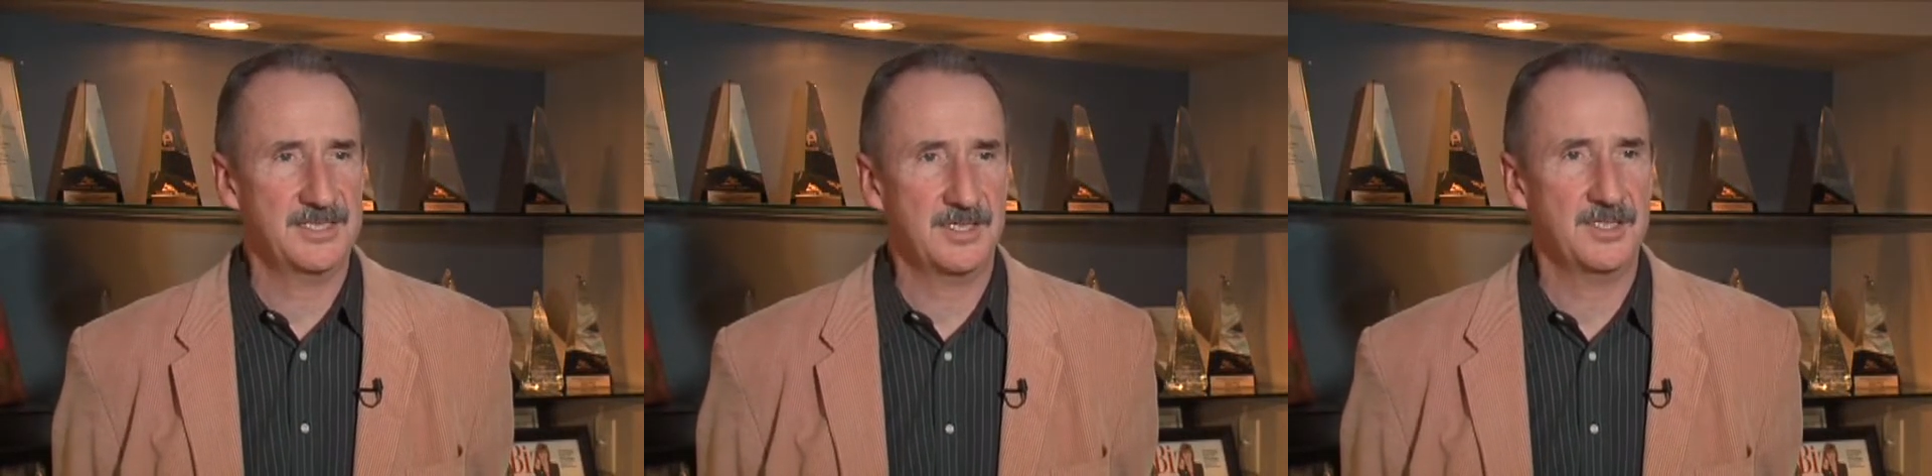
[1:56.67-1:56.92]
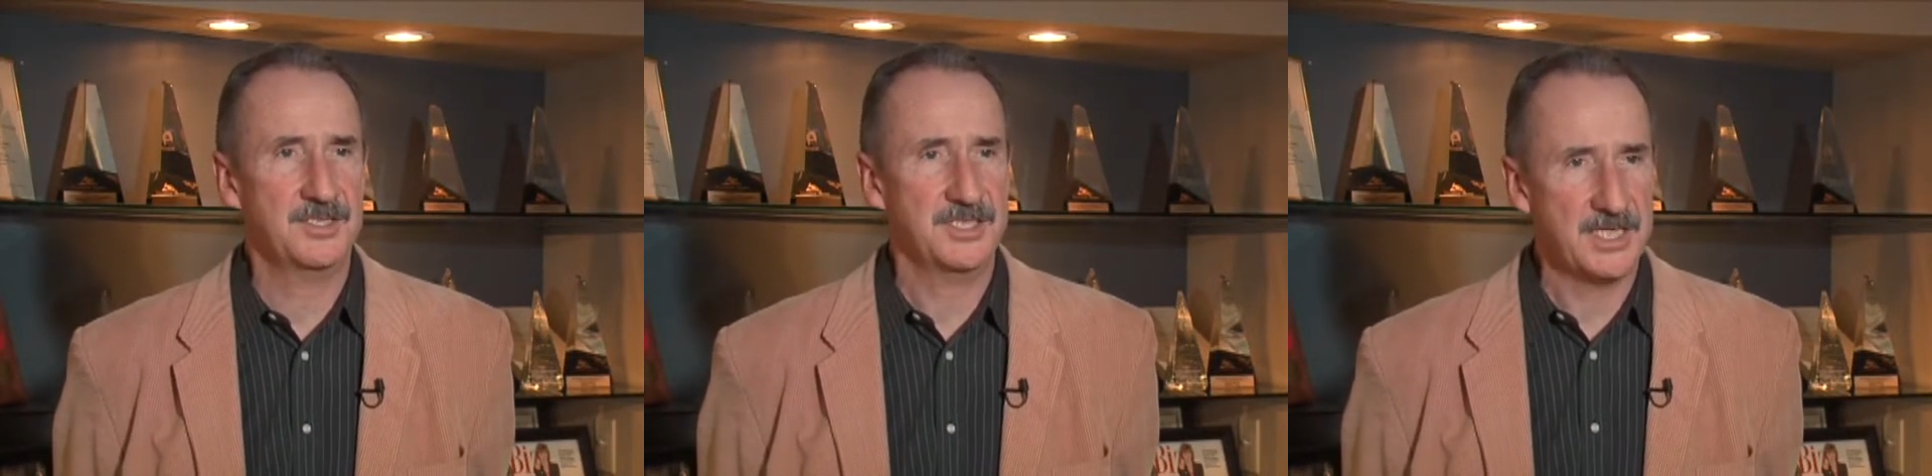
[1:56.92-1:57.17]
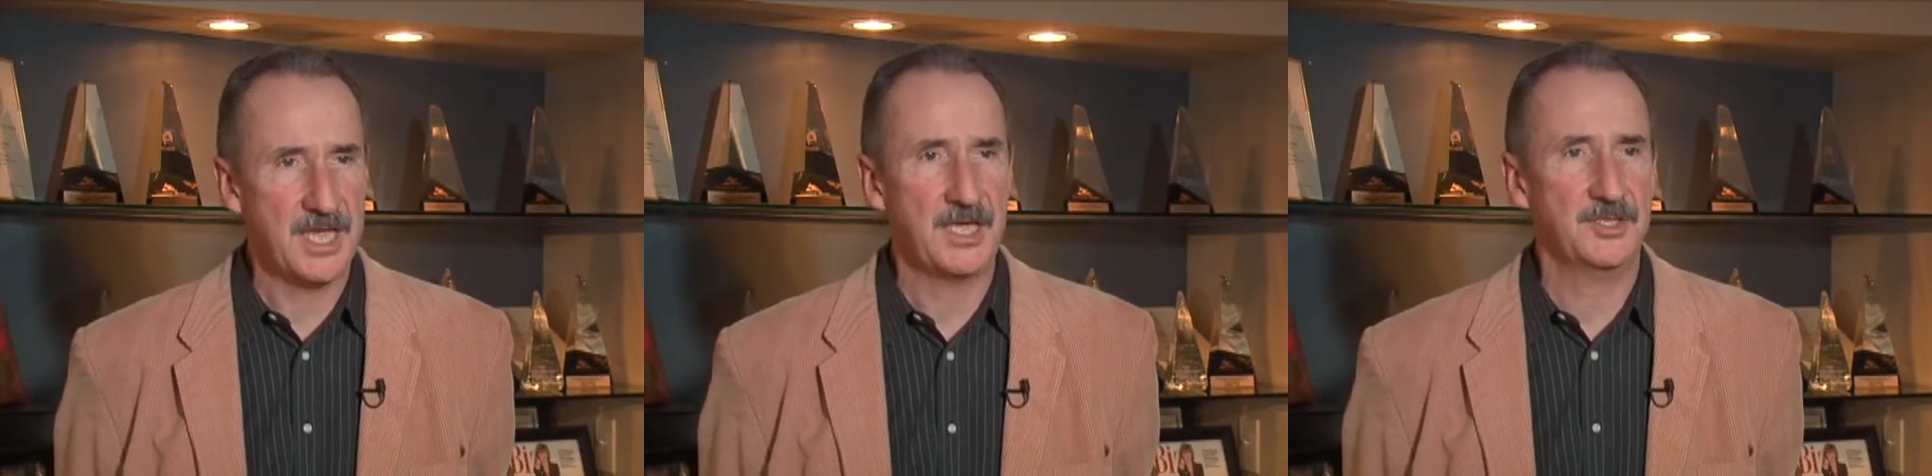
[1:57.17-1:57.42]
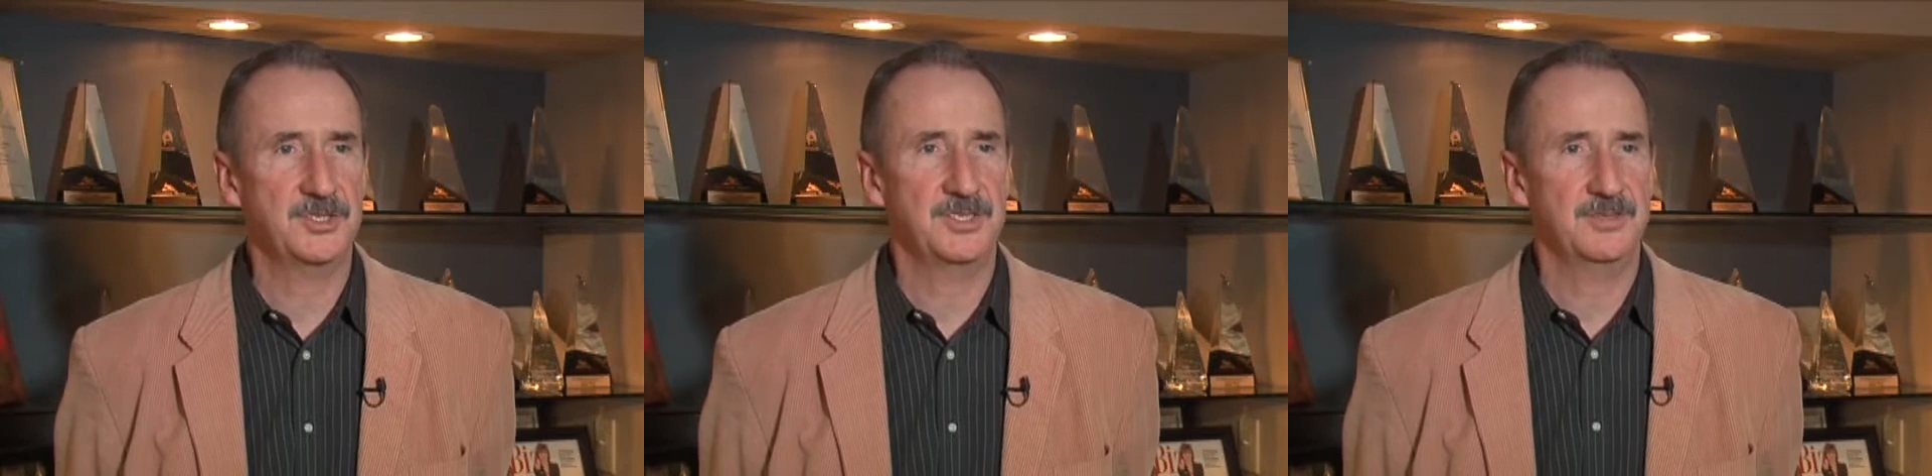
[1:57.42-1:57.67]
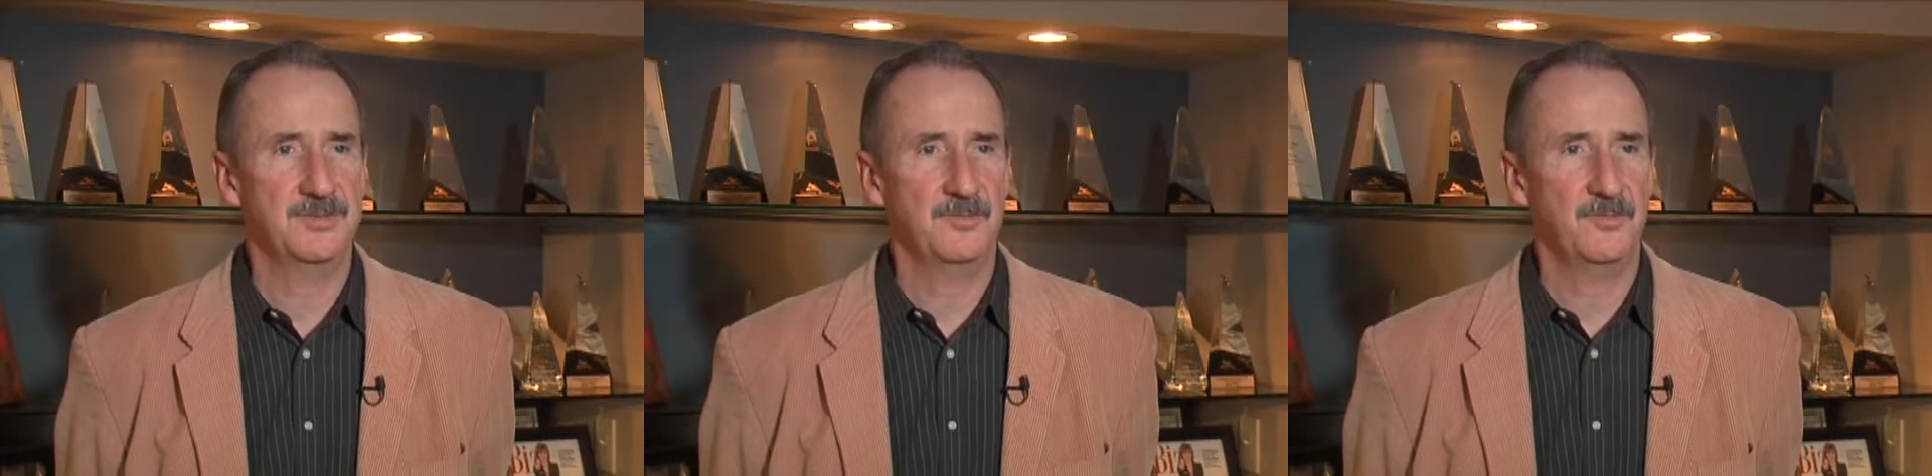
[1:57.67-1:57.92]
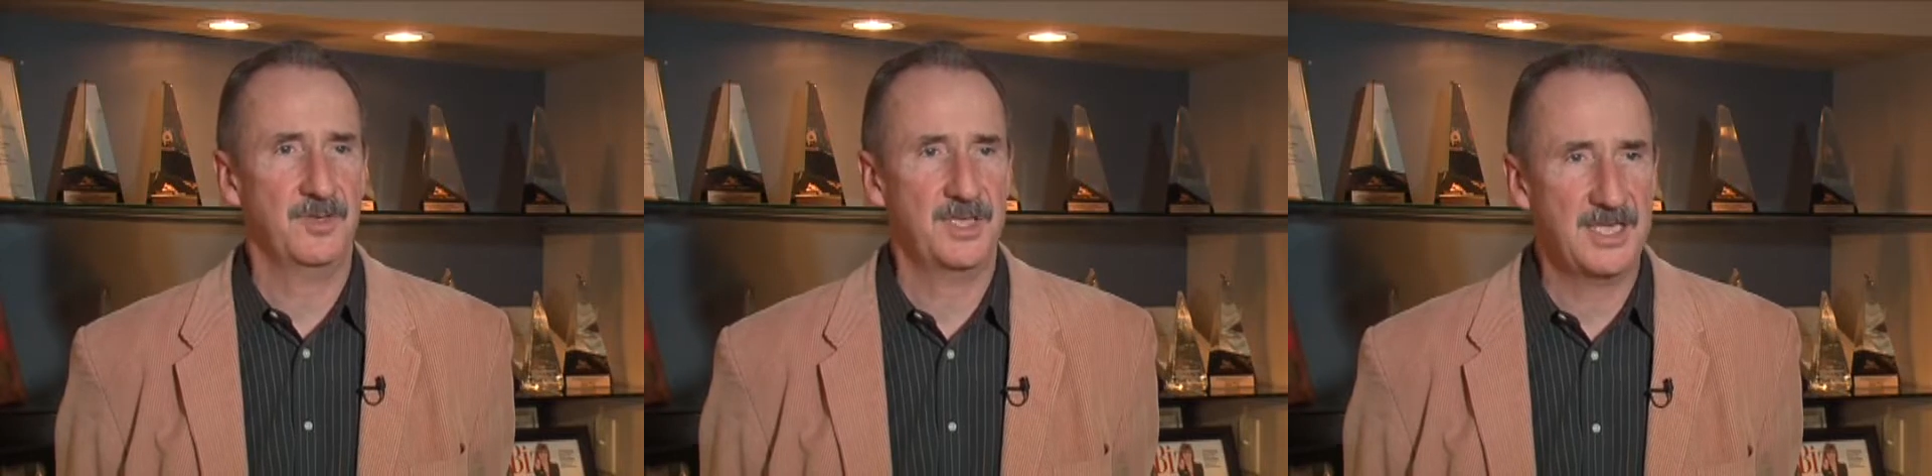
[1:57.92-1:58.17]
on CH
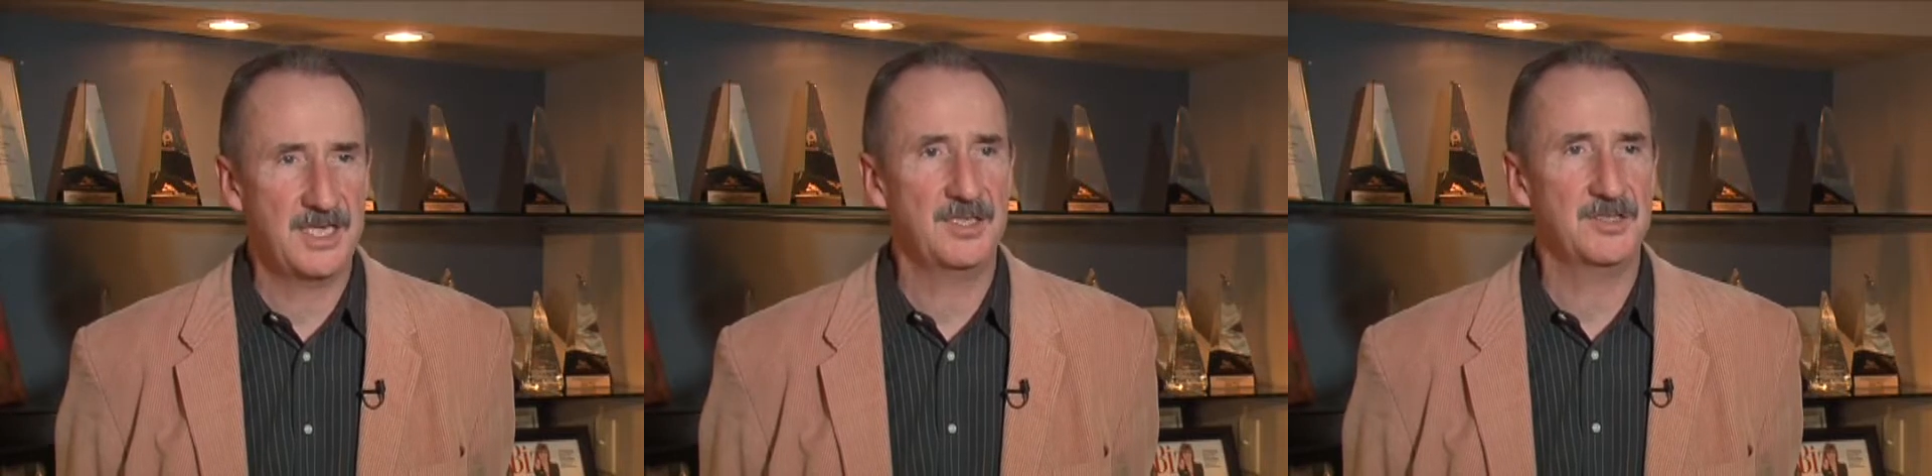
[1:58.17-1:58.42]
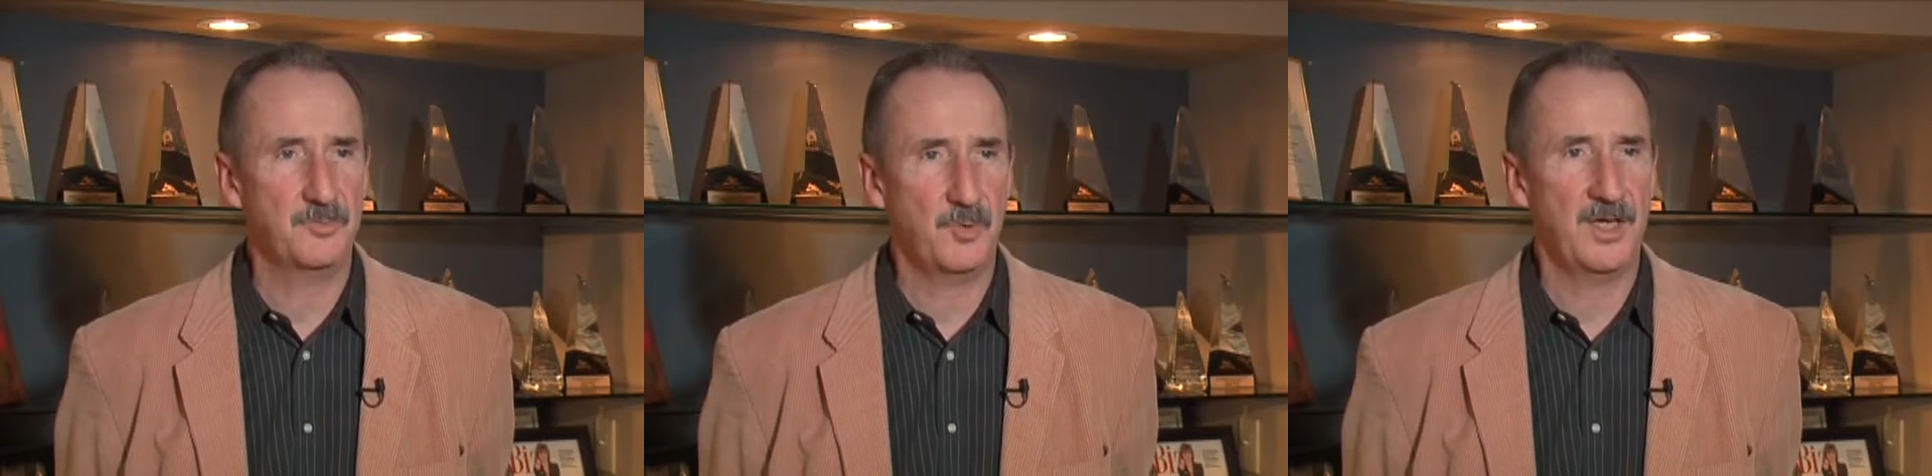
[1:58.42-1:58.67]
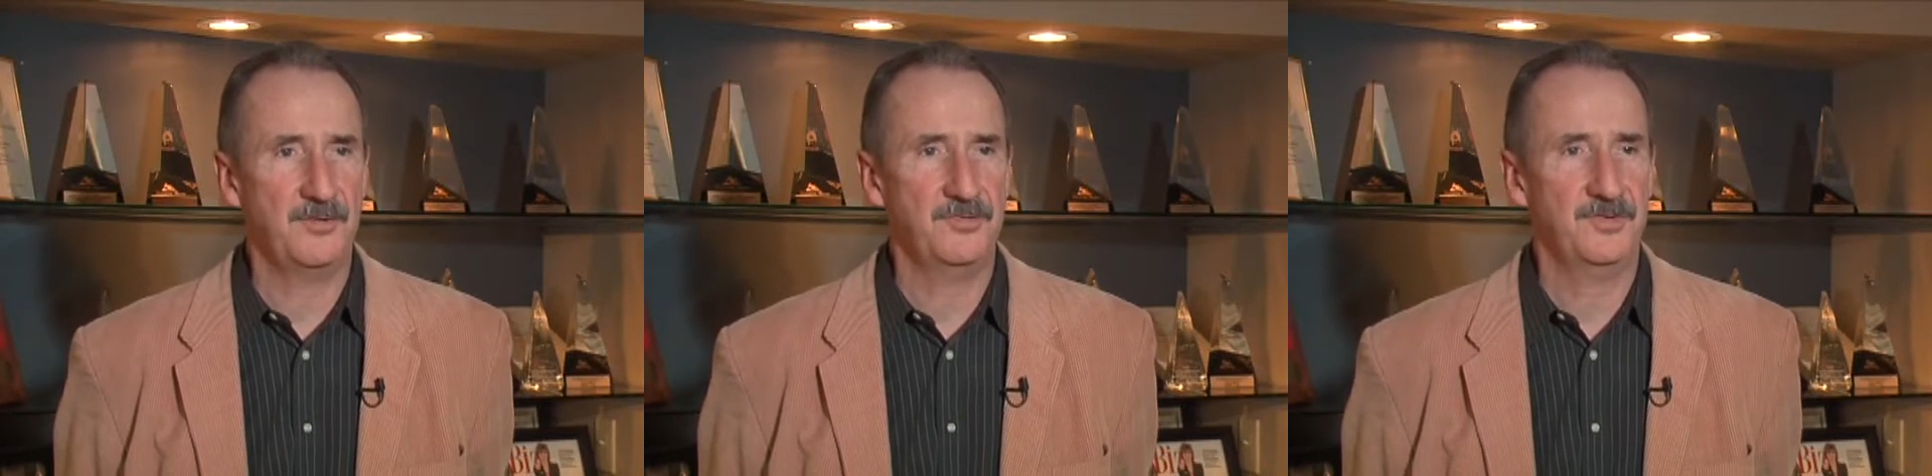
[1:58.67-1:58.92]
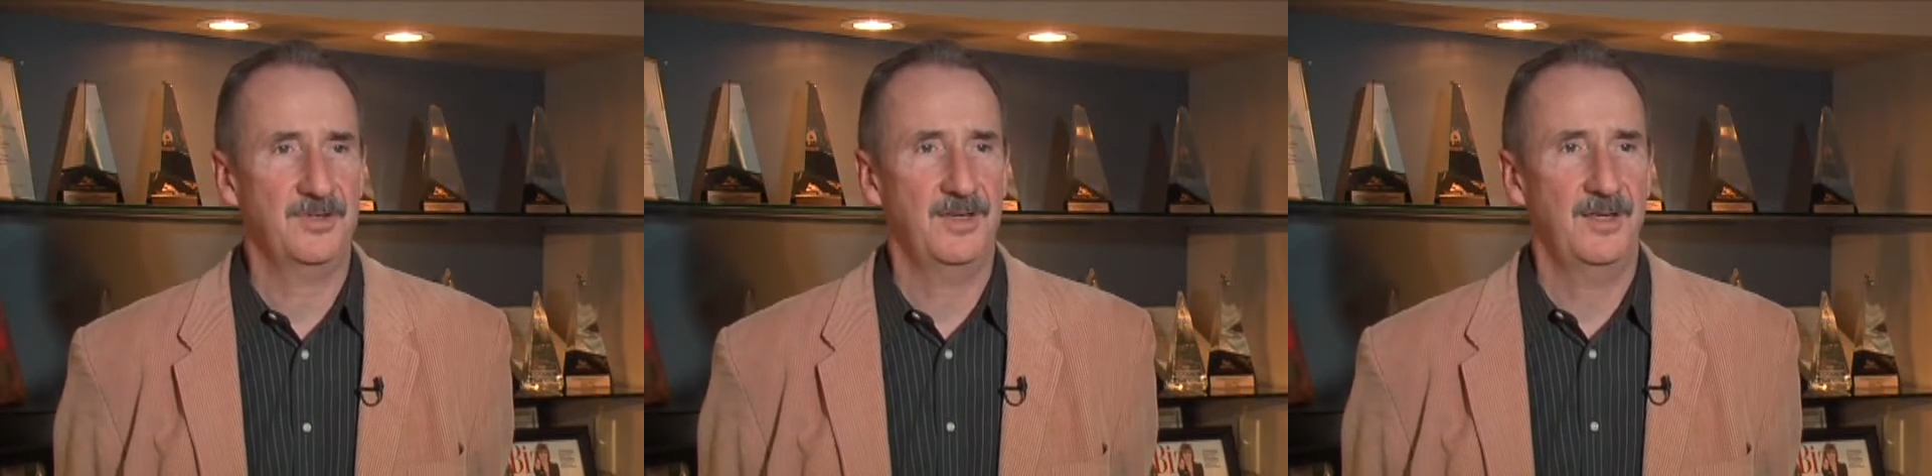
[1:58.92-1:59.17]
with he and his wife,